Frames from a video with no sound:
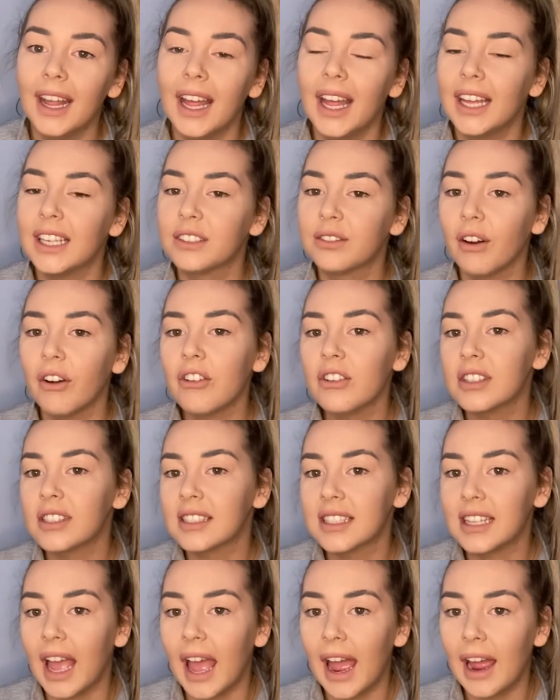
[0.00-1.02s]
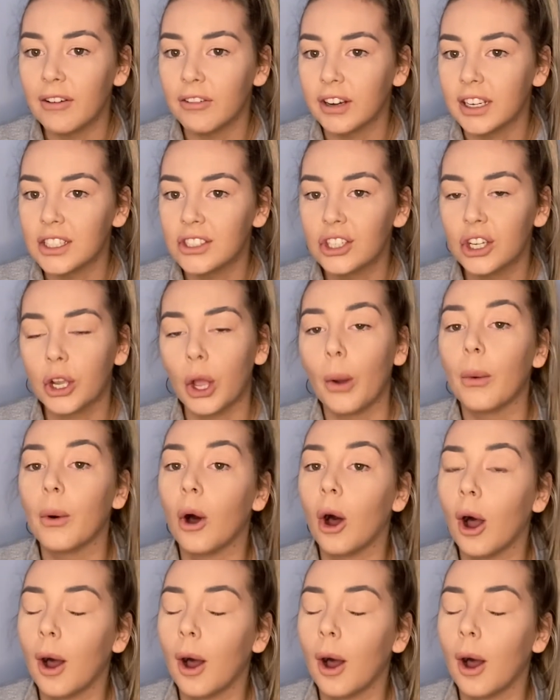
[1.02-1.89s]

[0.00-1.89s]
It's very scary to go